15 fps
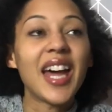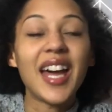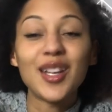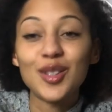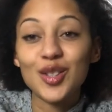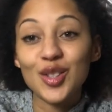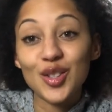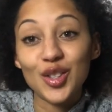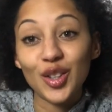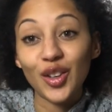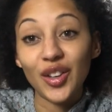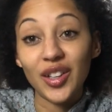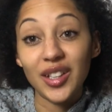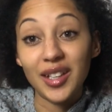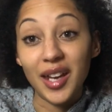Had such a
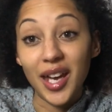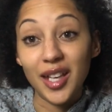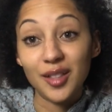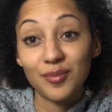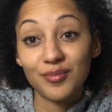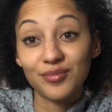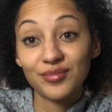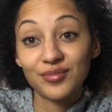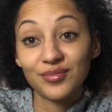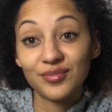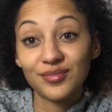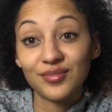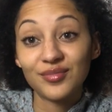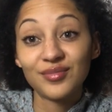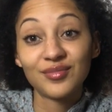good day,
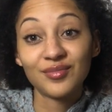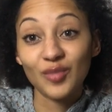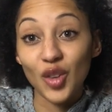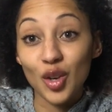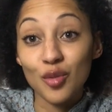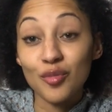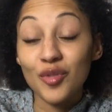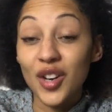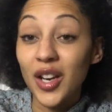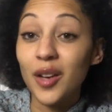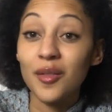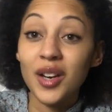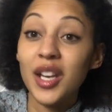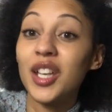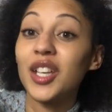a
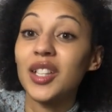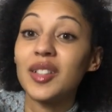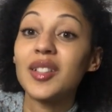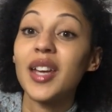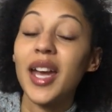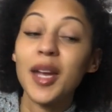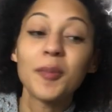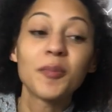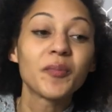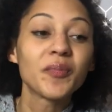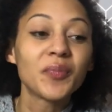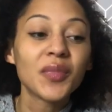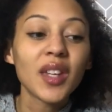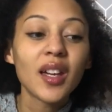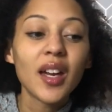really good day.
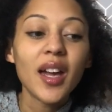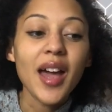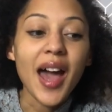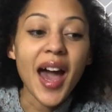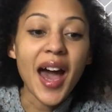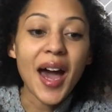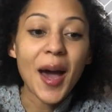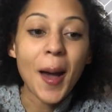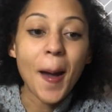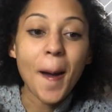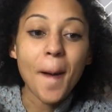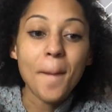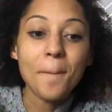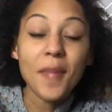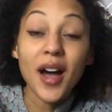I
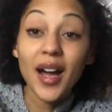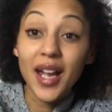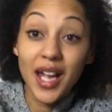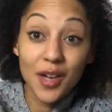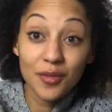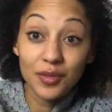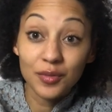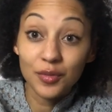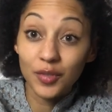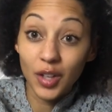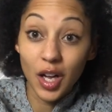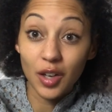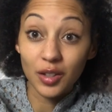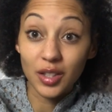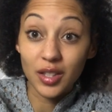haven't
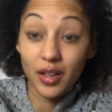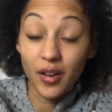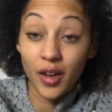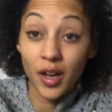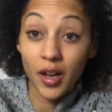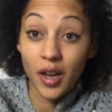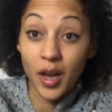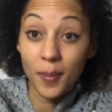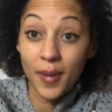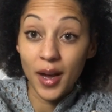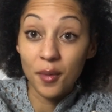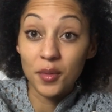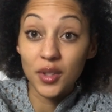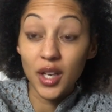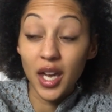vlogged
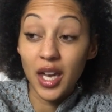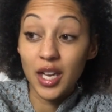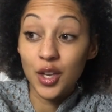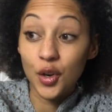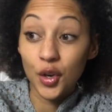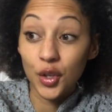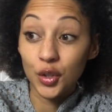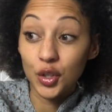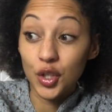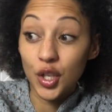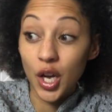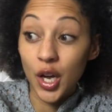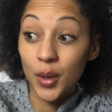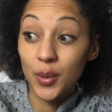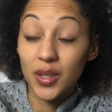about a yarn
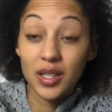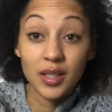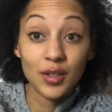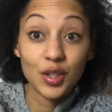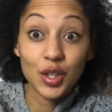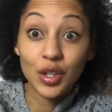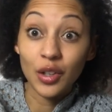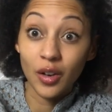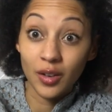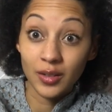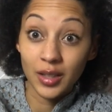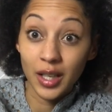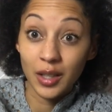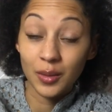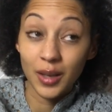show since
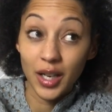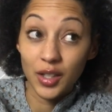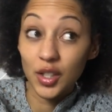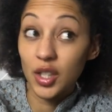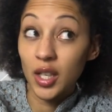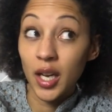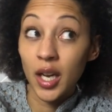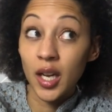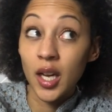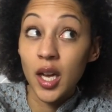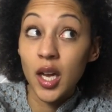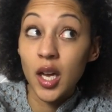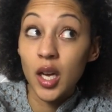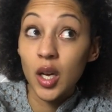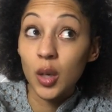Yarndale last year,
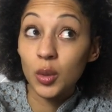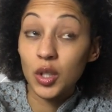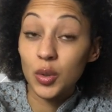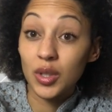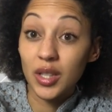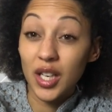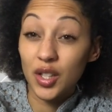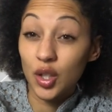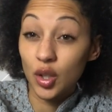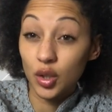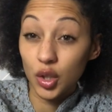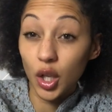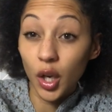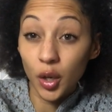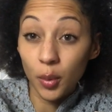which was last
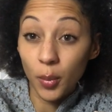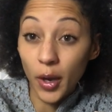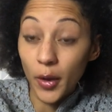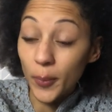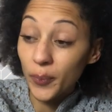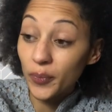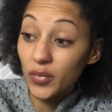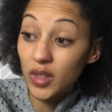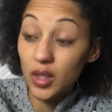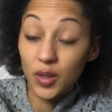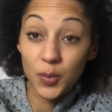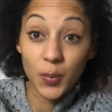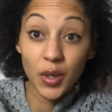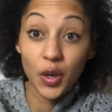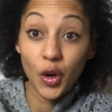October, so it's
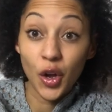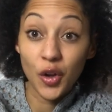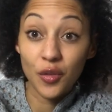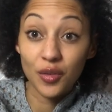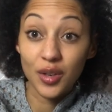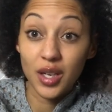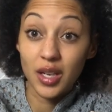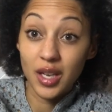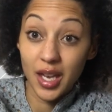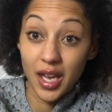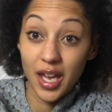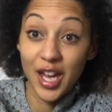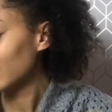been over a year.